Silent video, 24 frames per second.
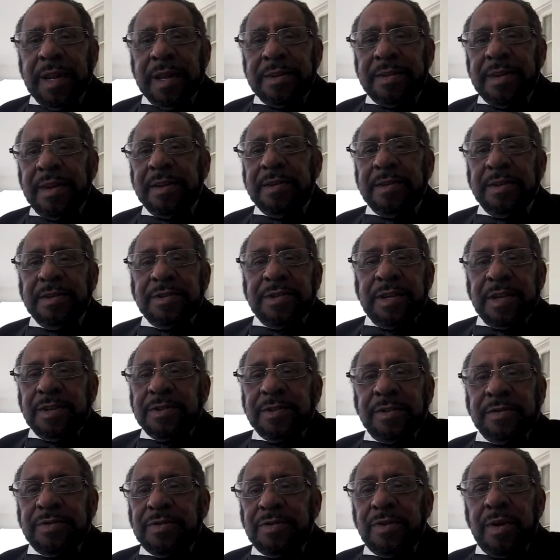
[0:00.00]
I think this is just
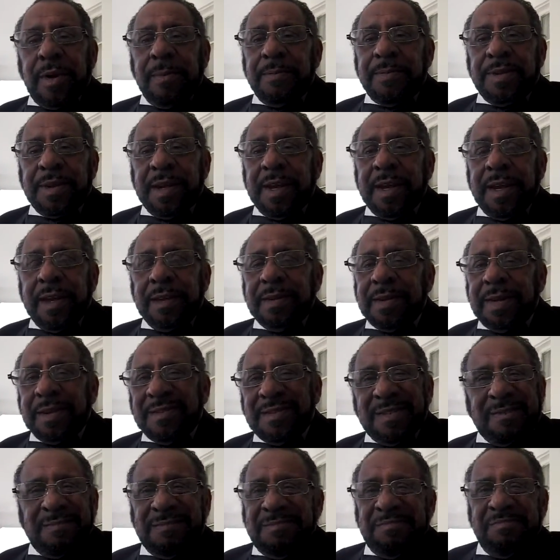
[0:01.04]
a Trump thing.
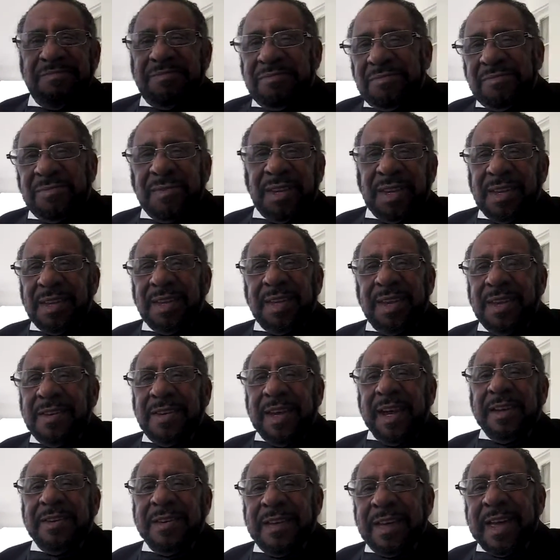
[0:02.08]
That's
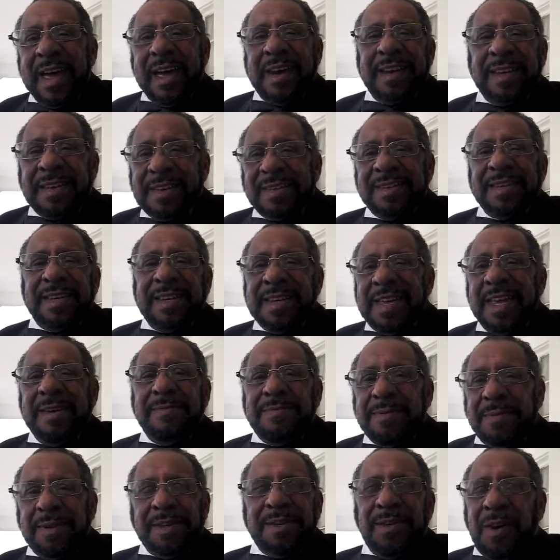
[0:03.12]
you got to keep
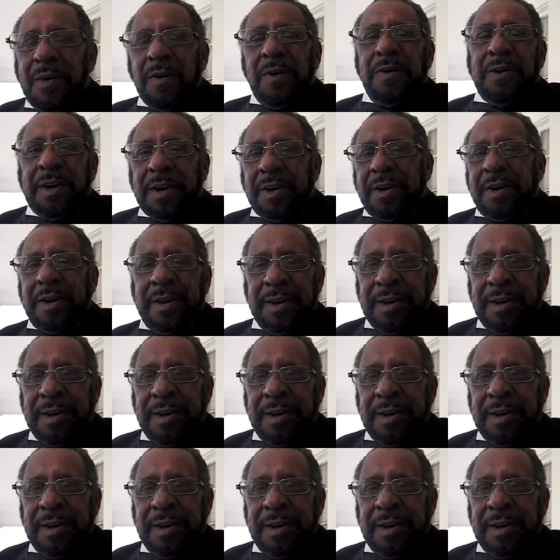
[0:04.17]
on her.